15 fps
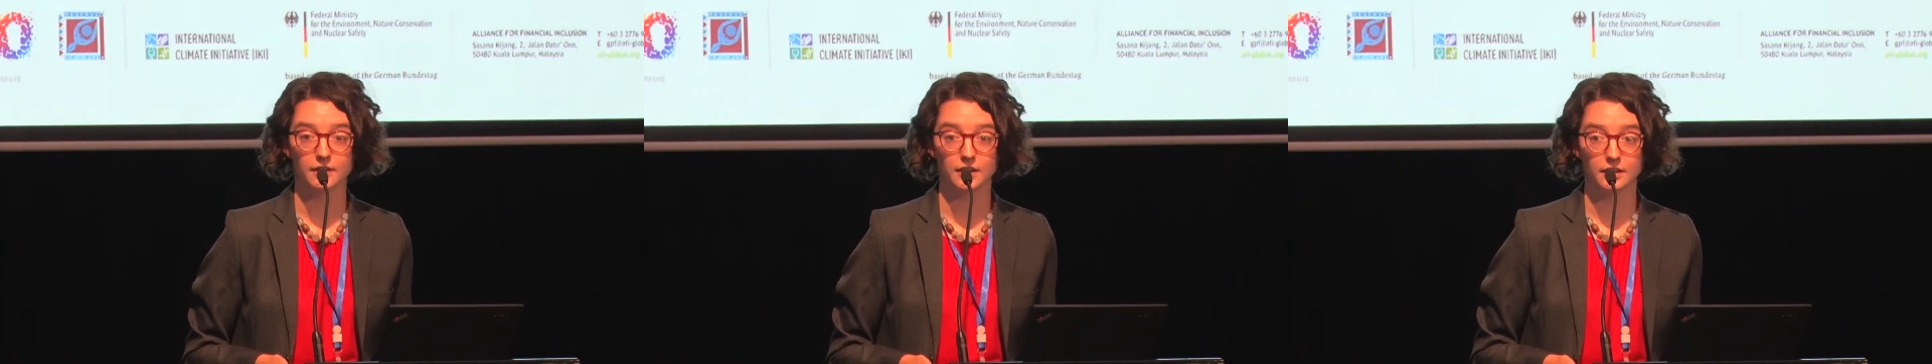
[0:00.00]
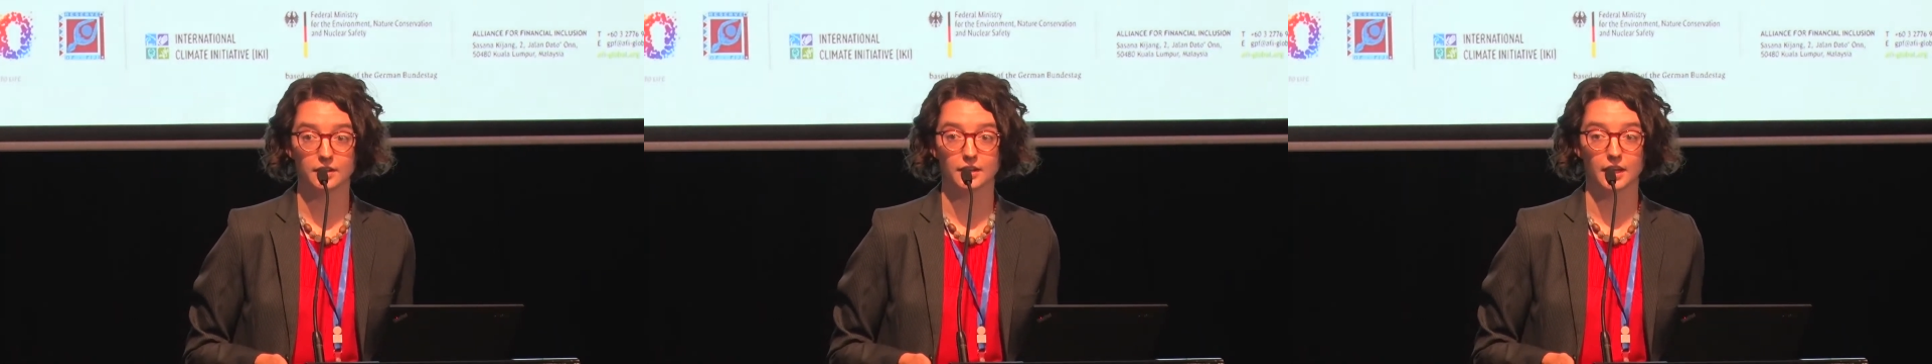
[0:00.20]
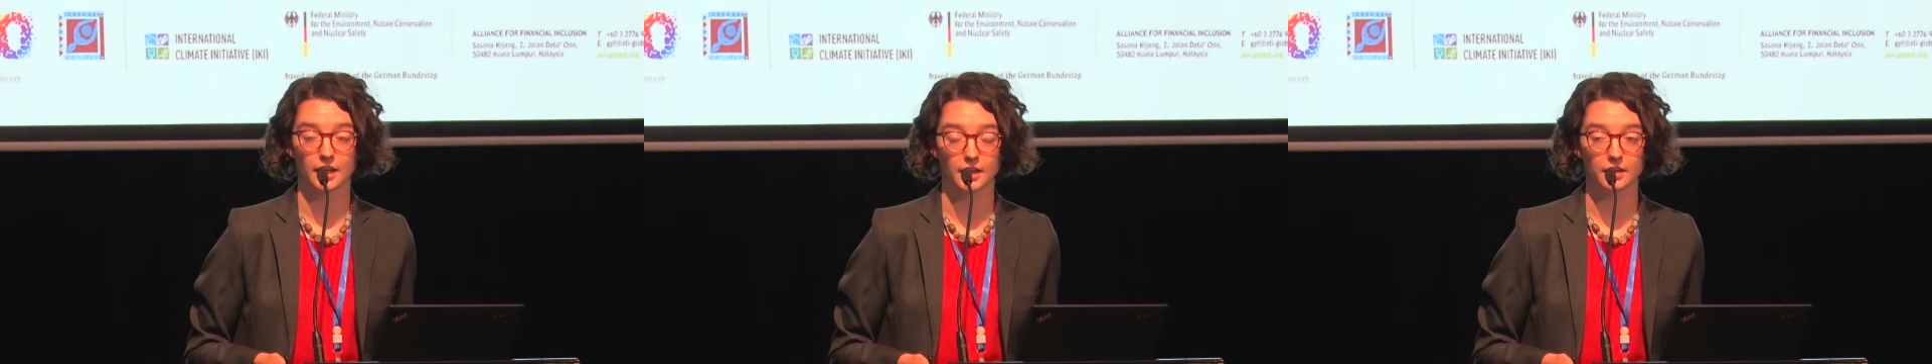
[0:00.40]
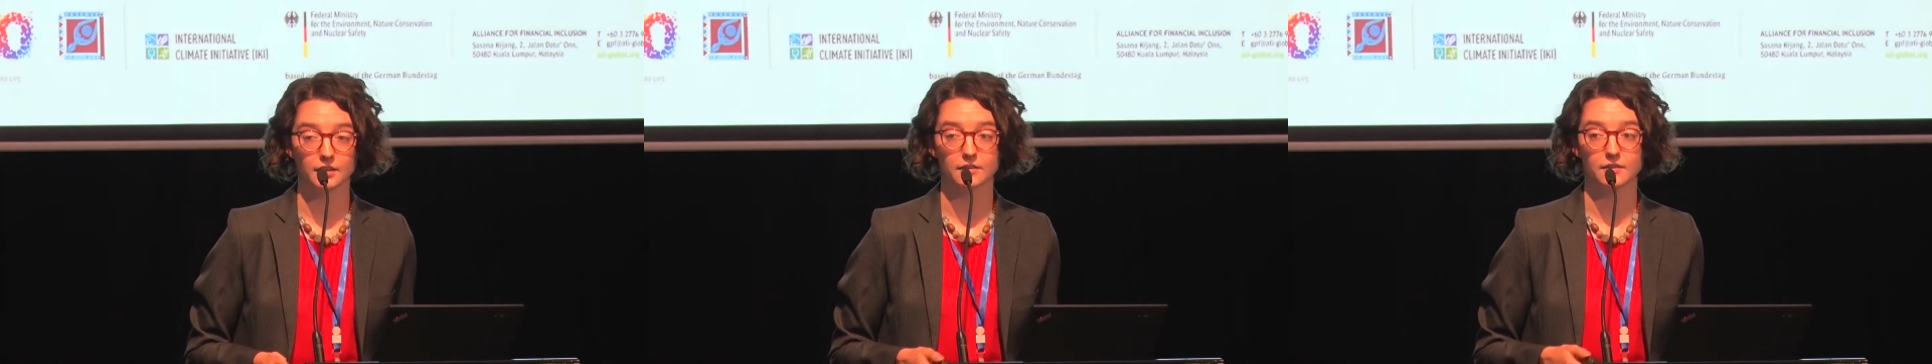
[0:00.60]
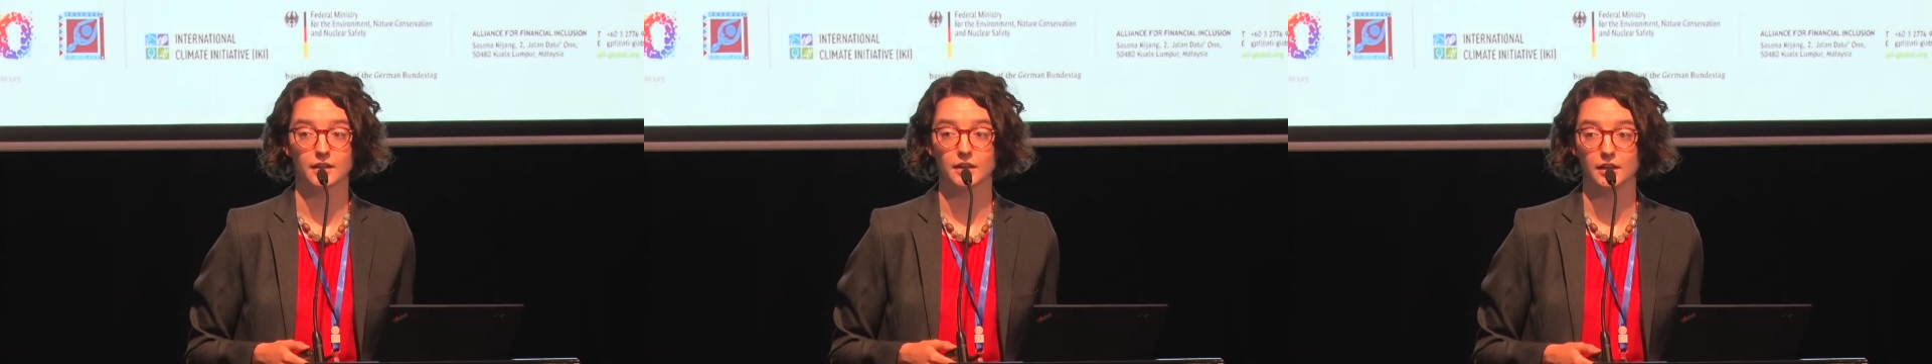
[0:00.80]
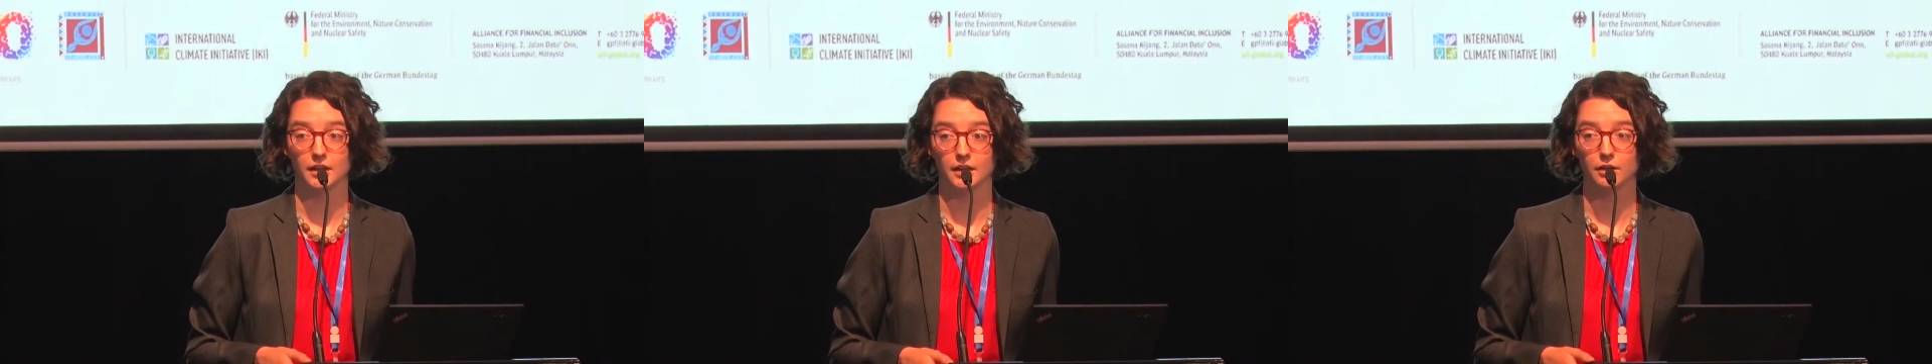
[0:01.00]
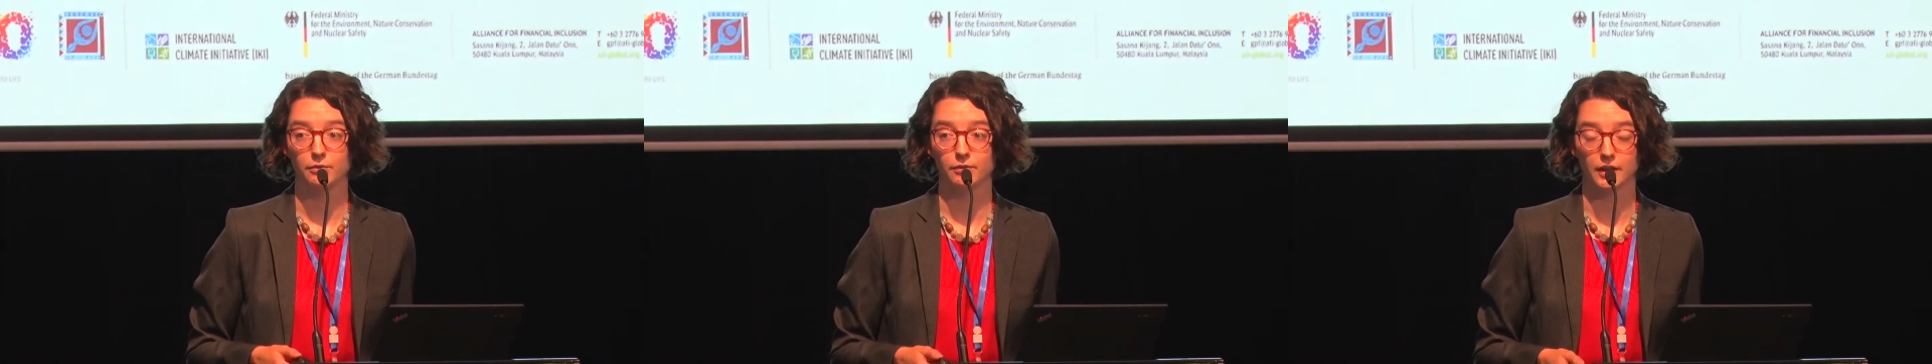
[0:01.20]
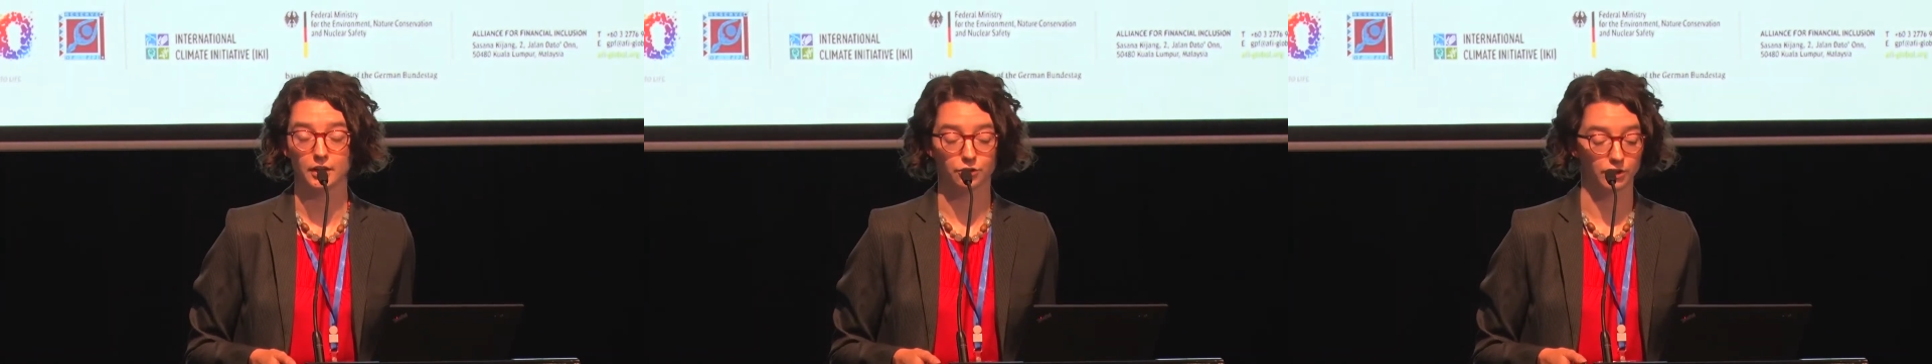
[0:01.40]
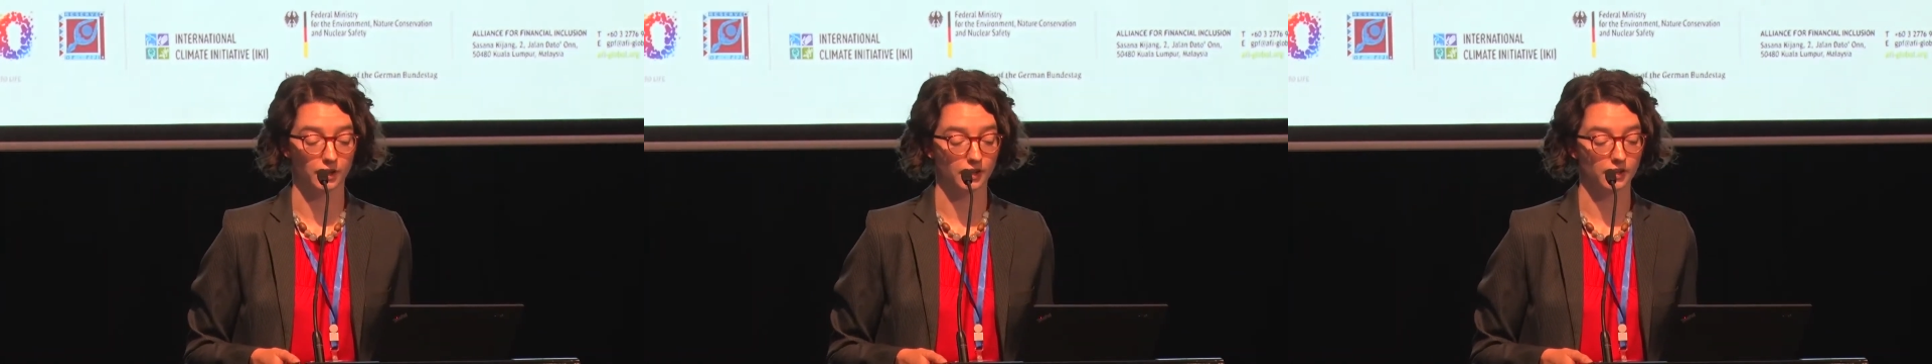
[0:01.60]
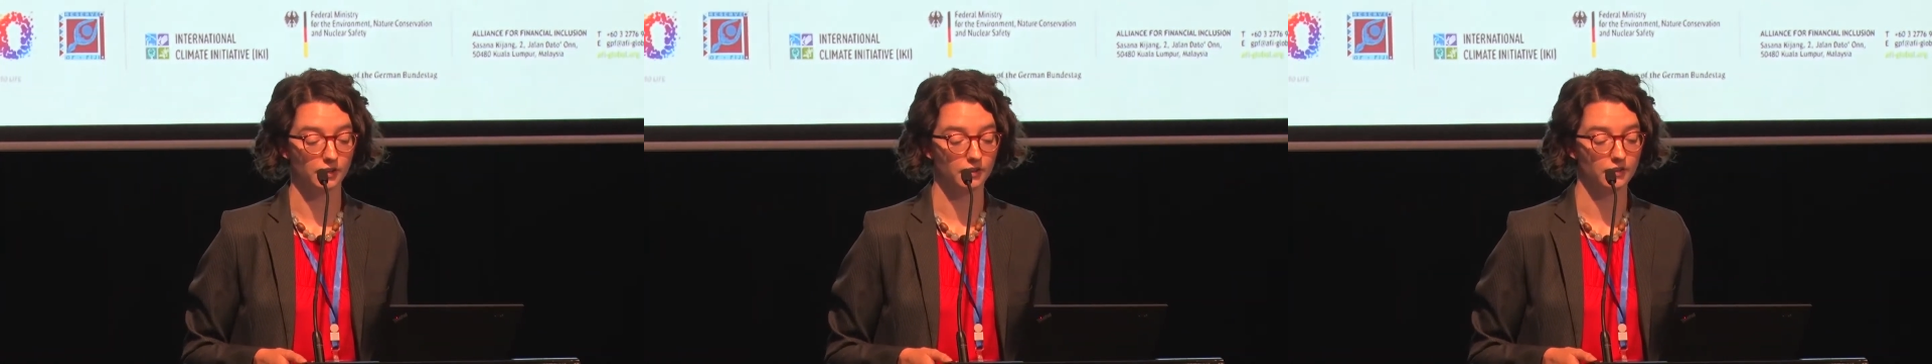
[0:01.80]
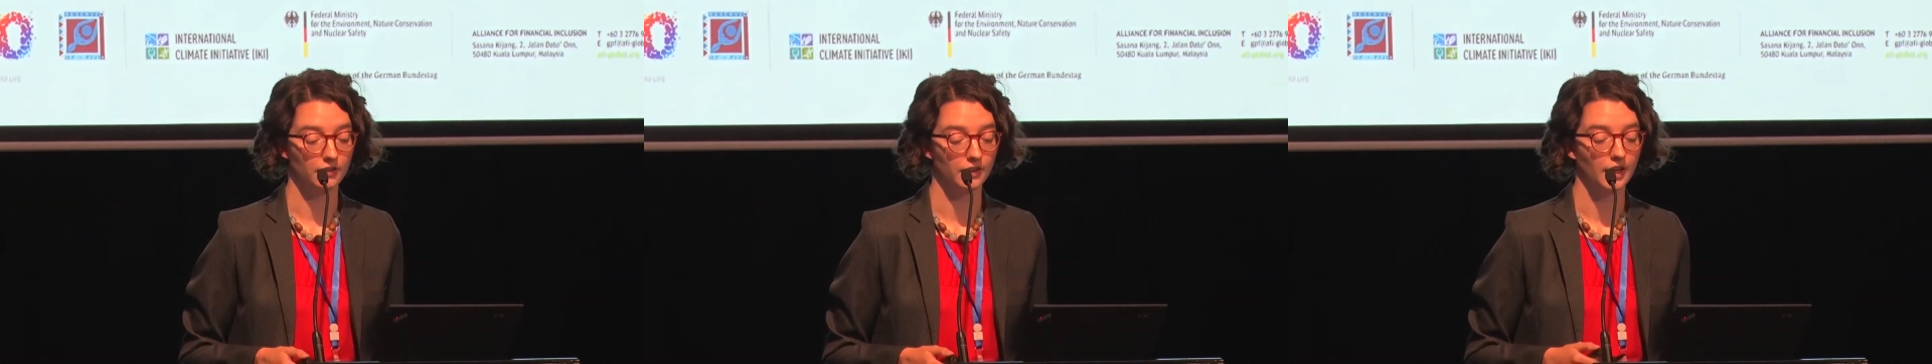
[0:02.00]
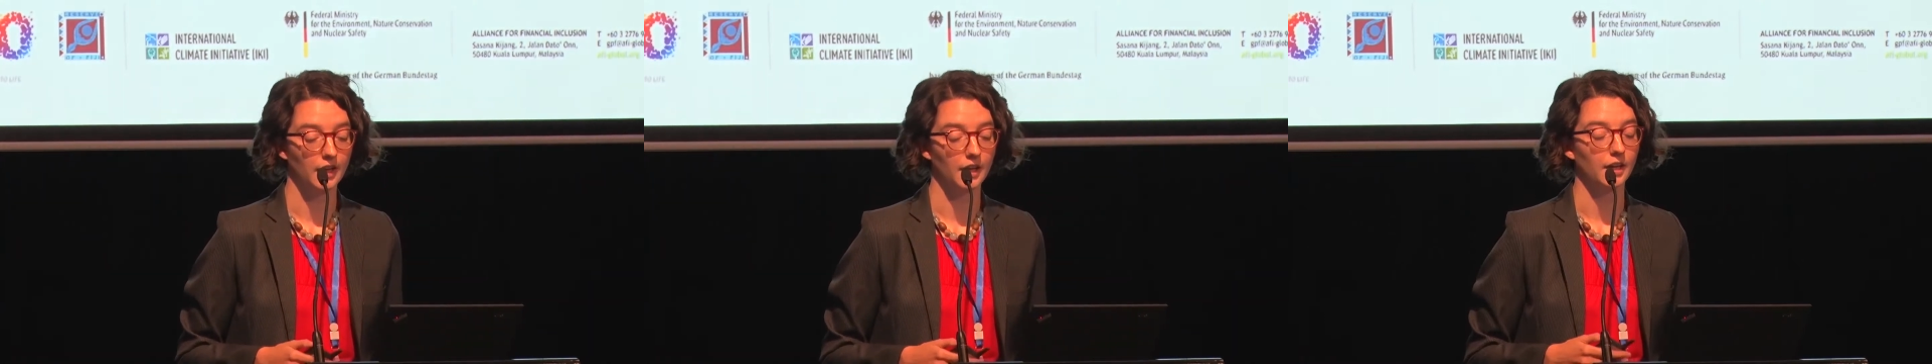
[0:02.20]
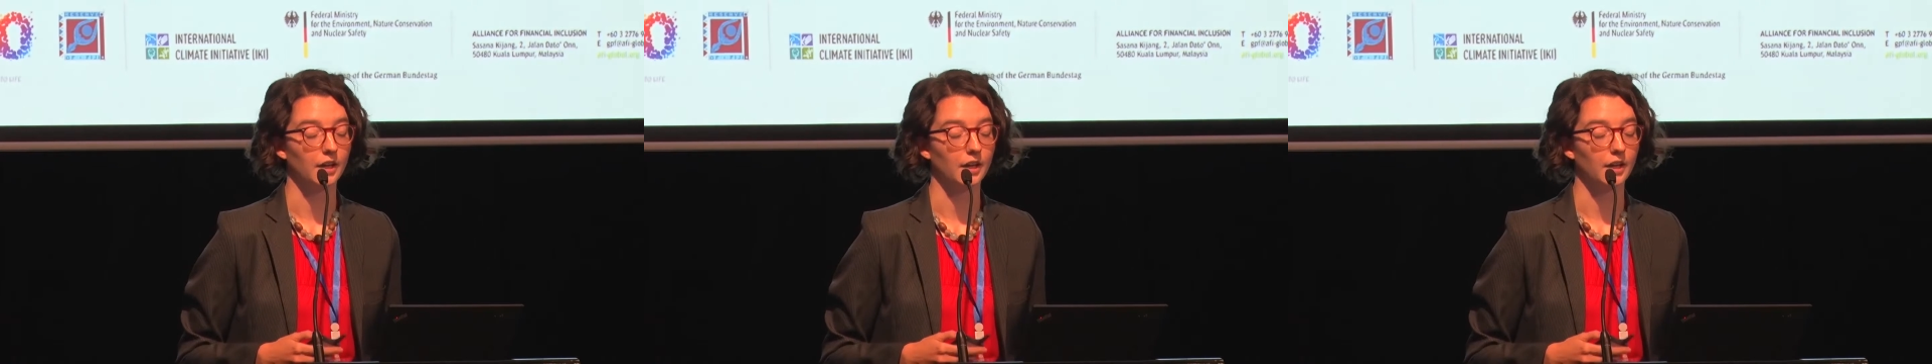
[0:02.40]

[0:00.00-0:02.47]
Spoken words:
indicates that innovations